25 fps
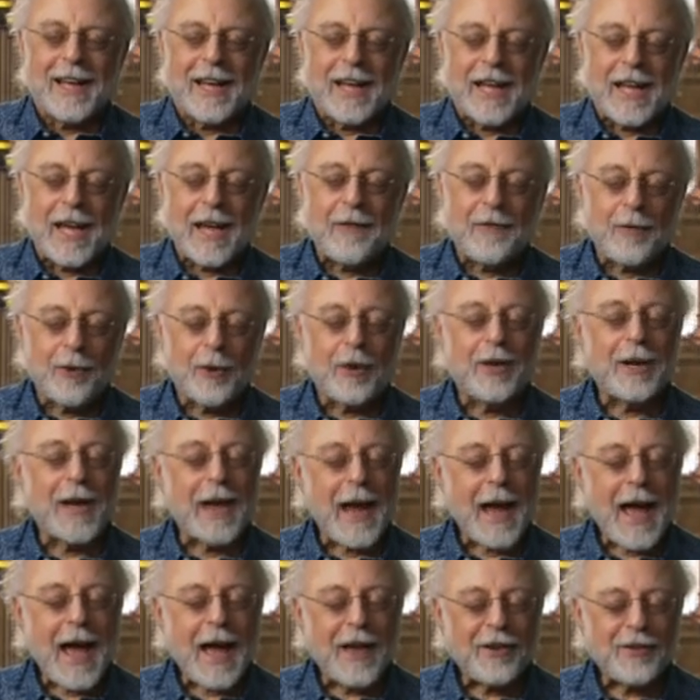If you're going to
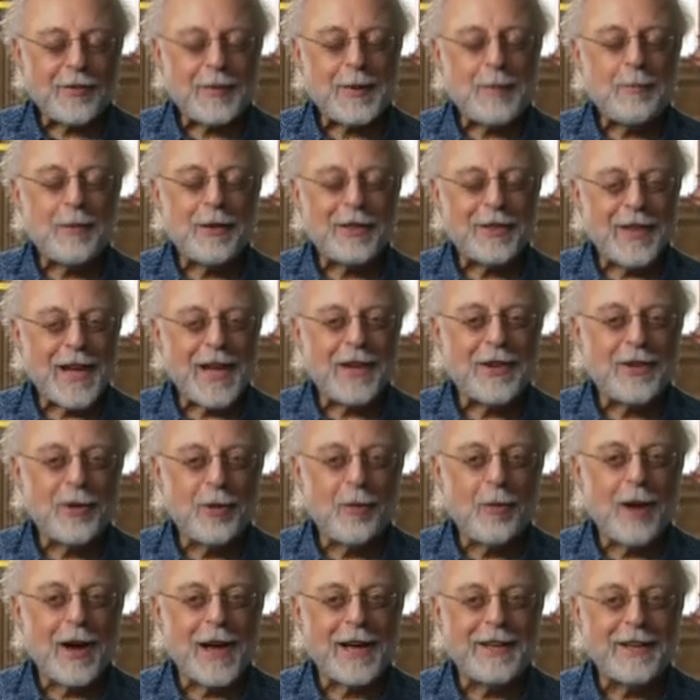ask me what that
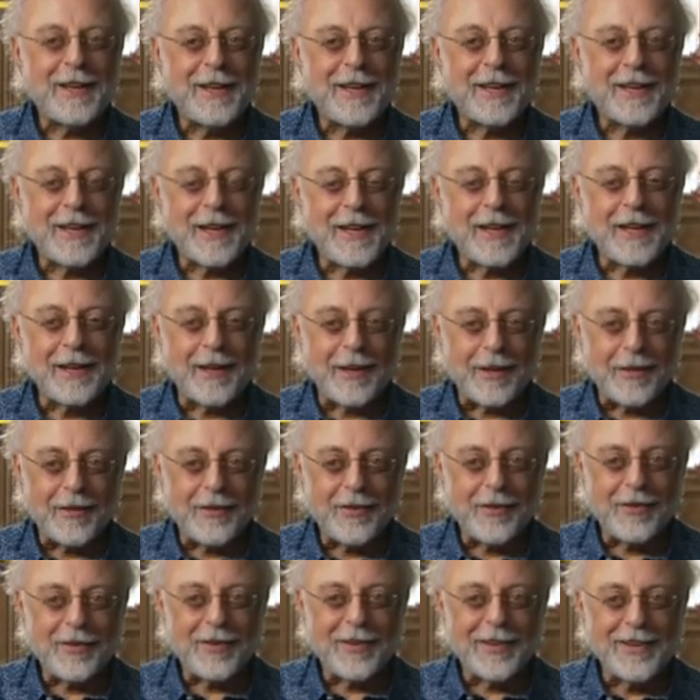new idea
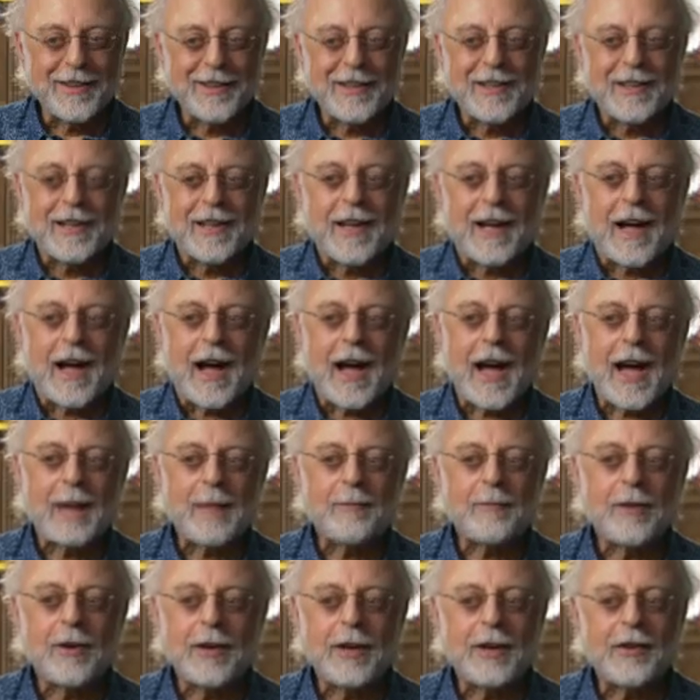is,
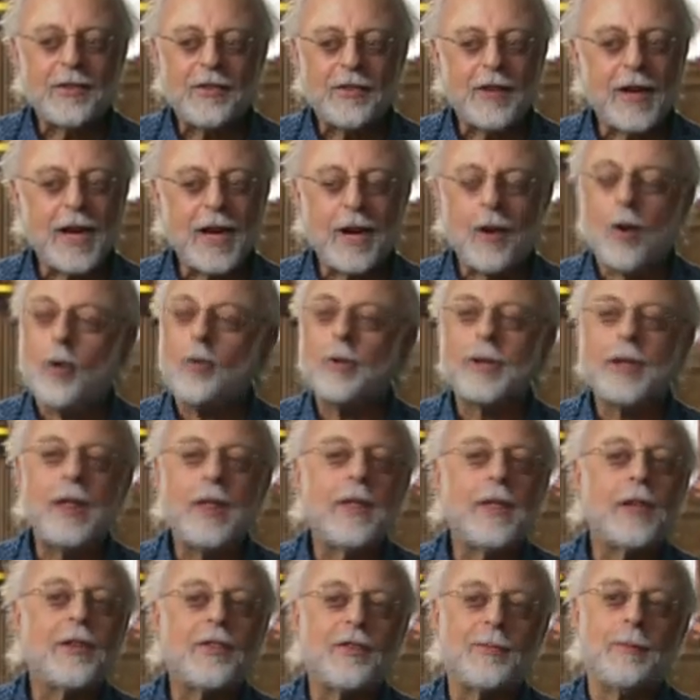I'm going to say only
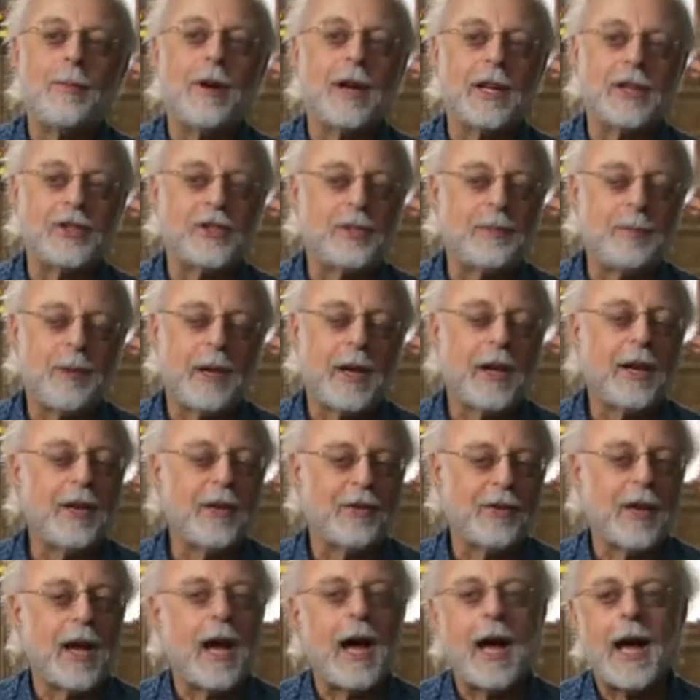this much
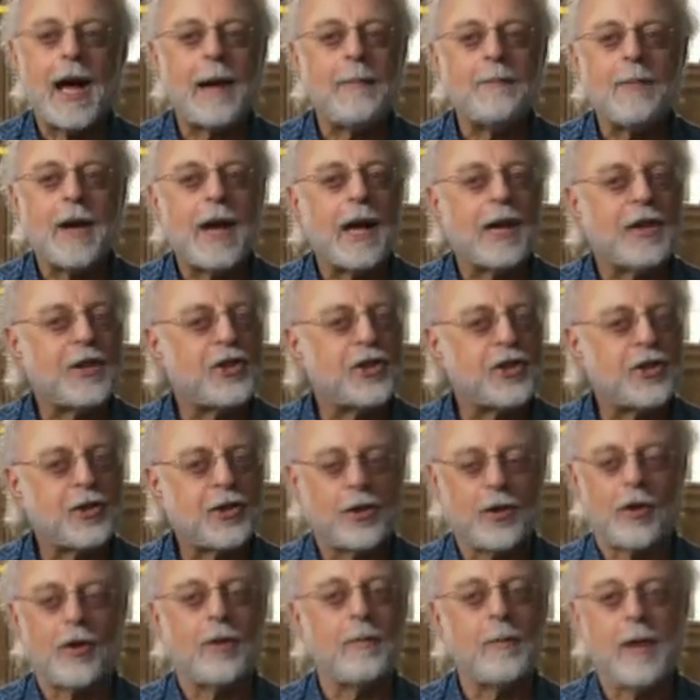because I'm not
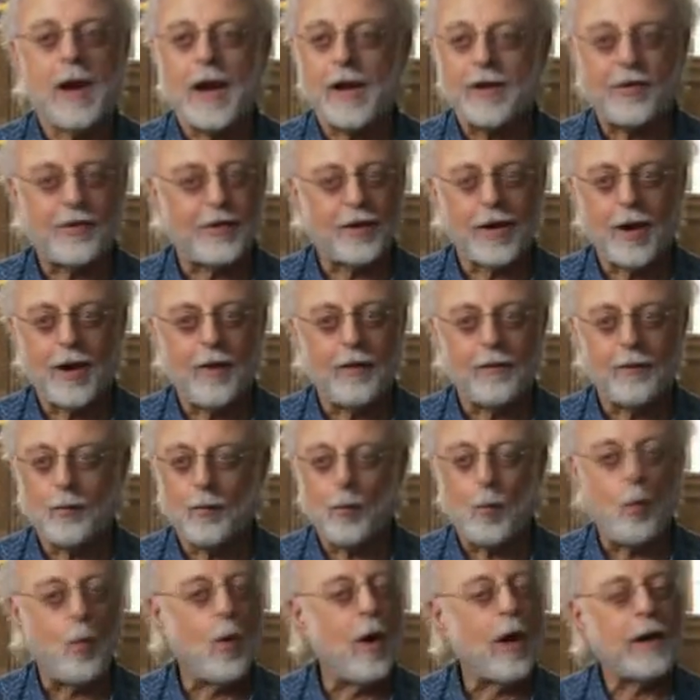sure myself
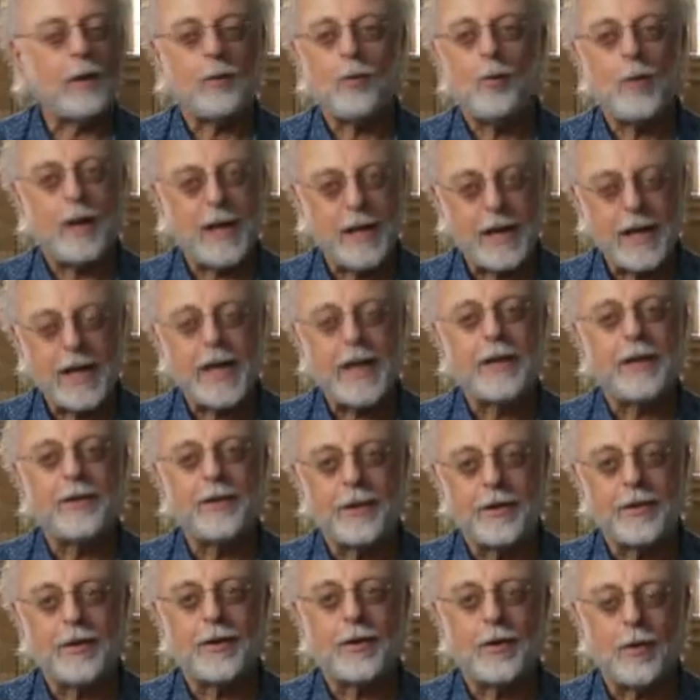what we need to
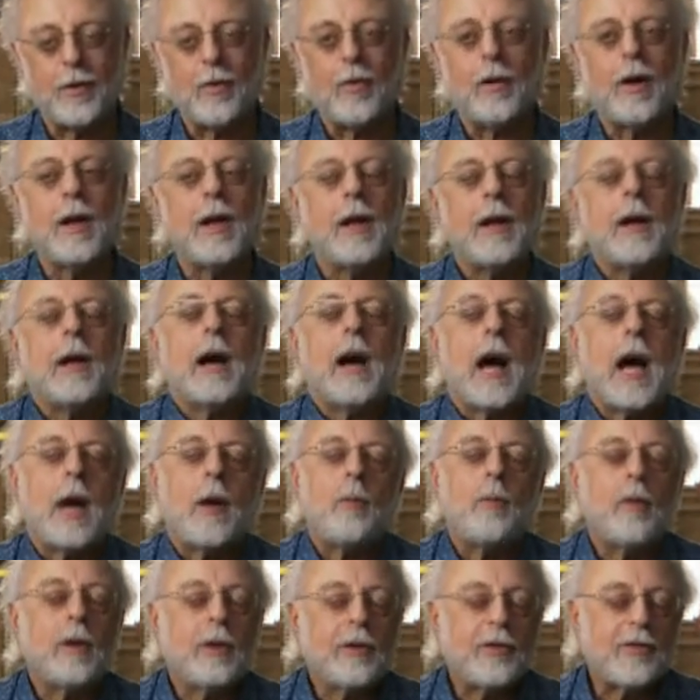do. I
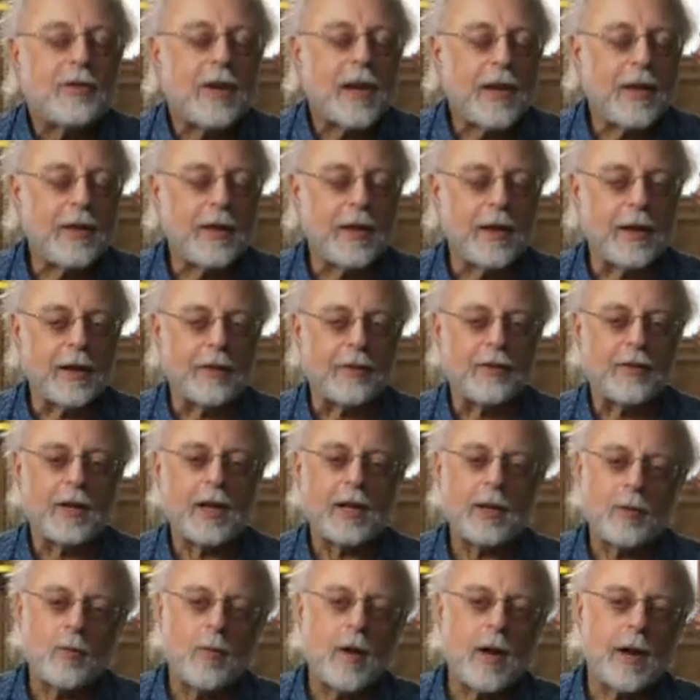will say this,
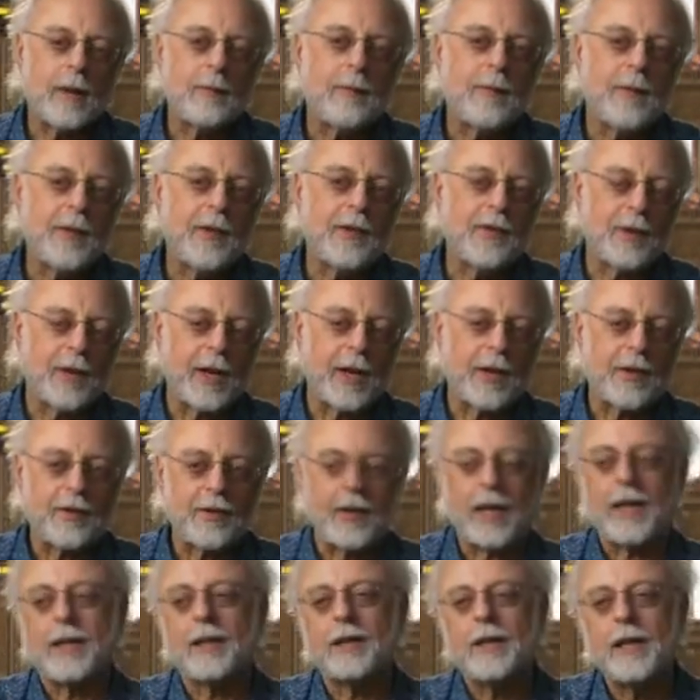that quantum physics
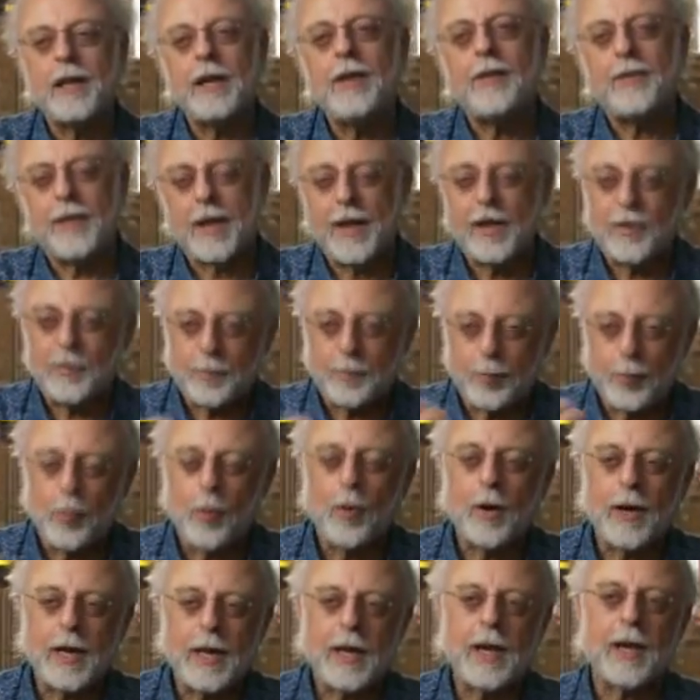at least is
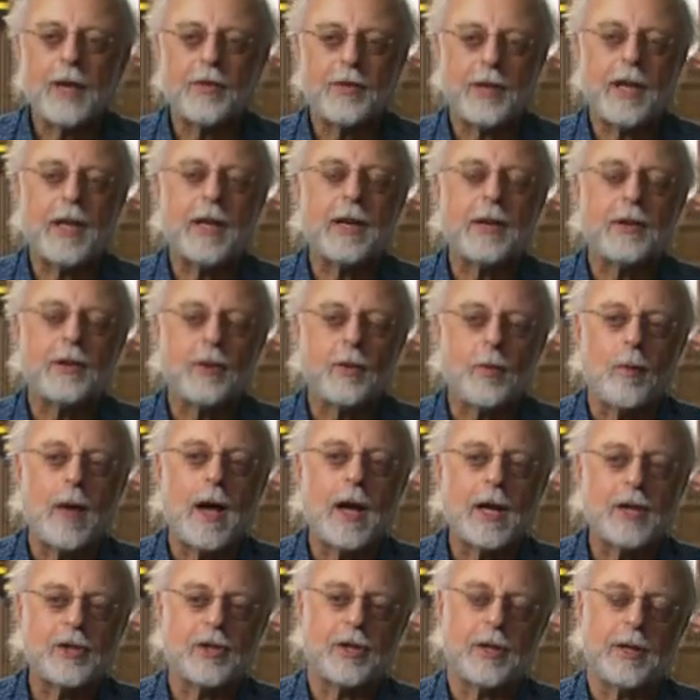pointing us in a
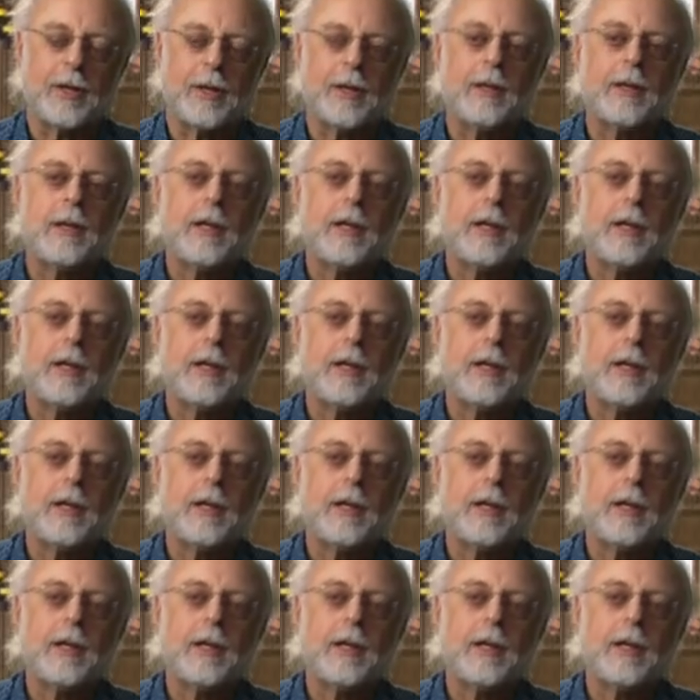direction